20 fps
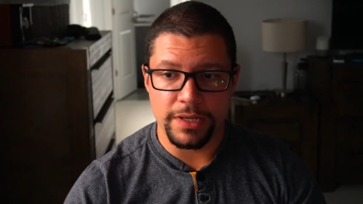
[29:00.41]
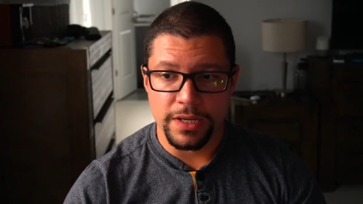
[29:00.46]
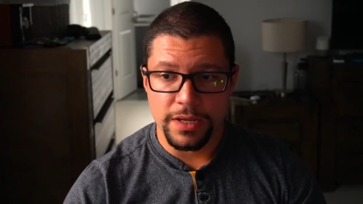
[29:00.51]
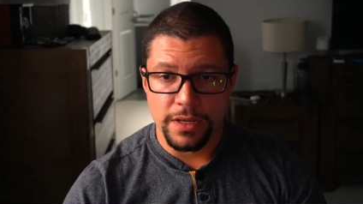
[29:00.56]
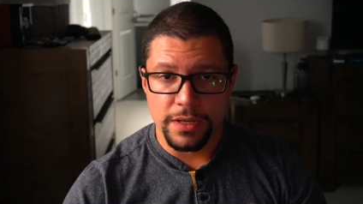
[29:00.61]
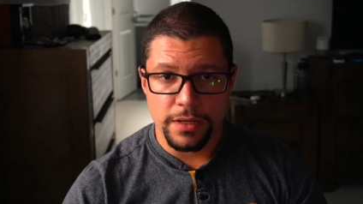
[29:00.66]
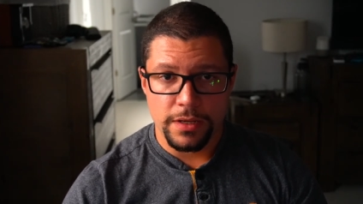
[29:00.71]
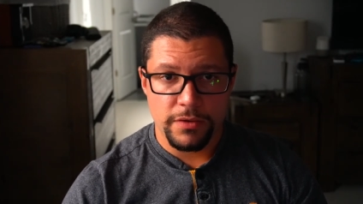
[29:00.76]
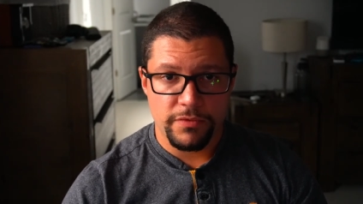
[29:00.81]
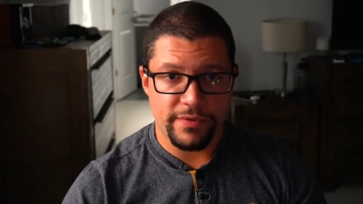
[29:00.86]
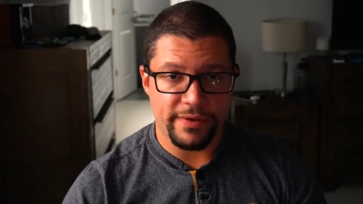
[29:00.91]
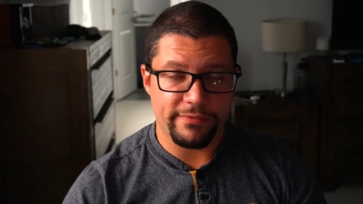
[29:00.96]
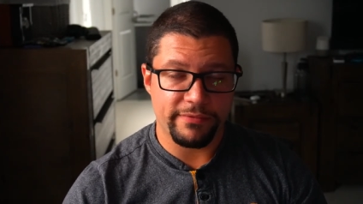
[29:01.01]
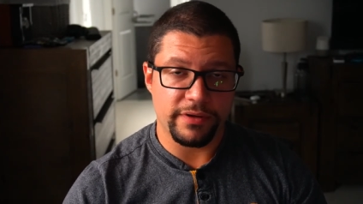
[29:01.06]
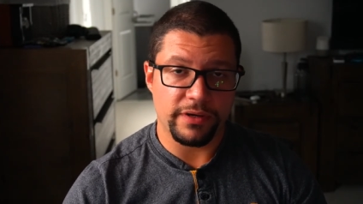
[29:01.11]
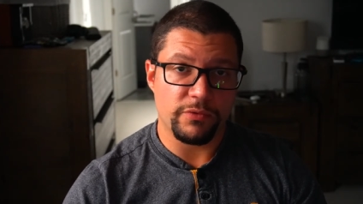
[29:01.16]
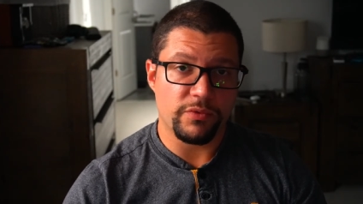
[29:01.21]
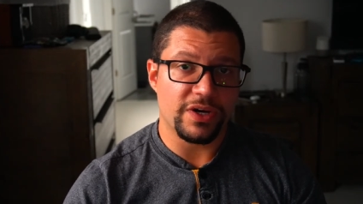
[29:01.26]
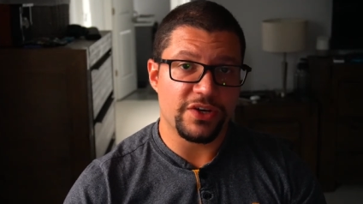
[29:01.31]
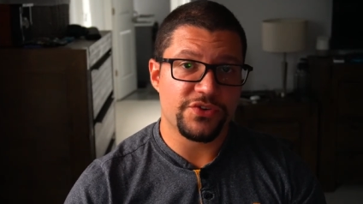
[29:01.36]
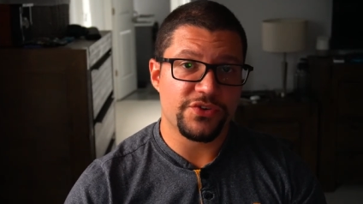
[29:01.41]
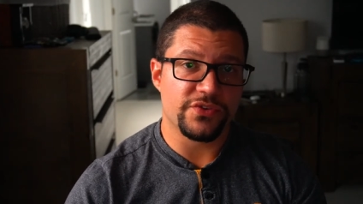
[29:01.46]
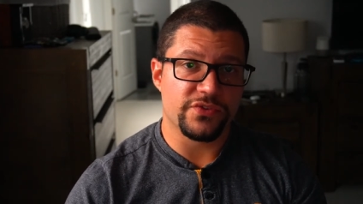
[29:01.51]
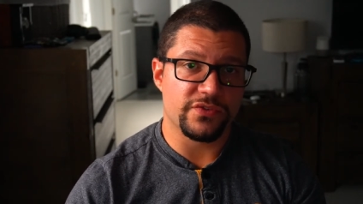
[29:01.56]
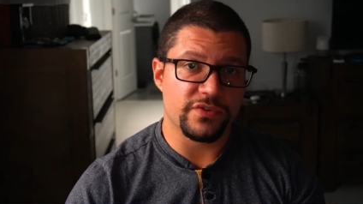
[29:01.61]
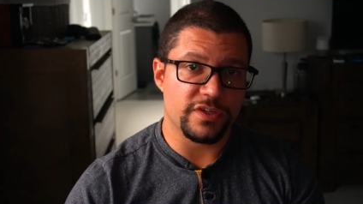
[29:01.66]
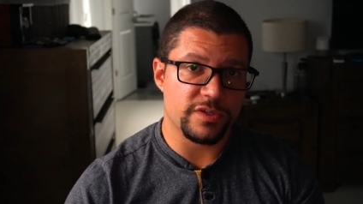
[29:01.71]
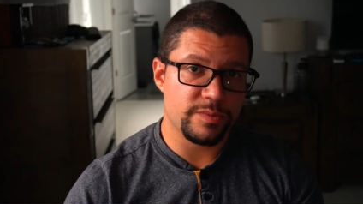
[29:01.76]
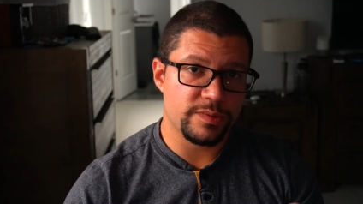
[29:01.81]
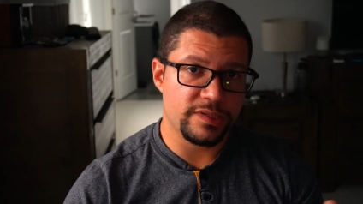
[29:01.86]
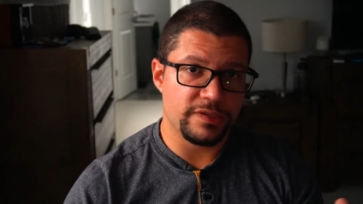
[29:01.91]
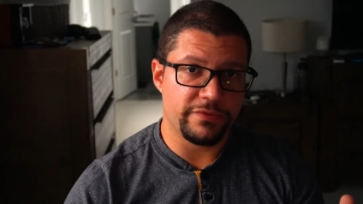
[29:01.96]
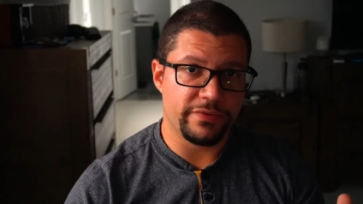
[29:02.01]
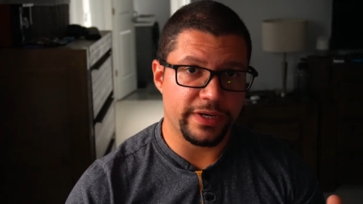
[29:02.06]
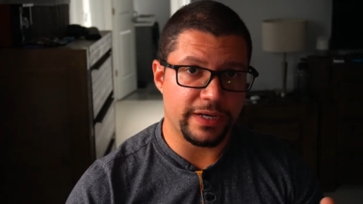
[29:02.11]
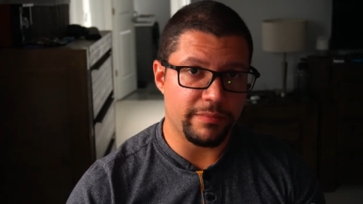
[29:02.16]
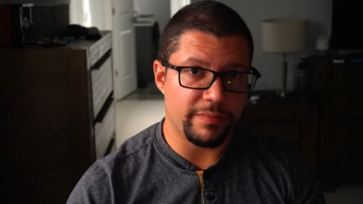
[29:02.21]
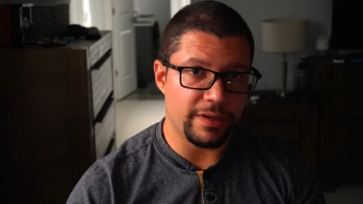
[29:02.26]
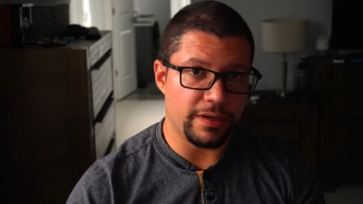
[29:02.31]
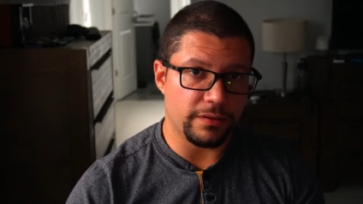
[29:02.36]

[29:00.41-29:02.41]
if you have any questions in specific about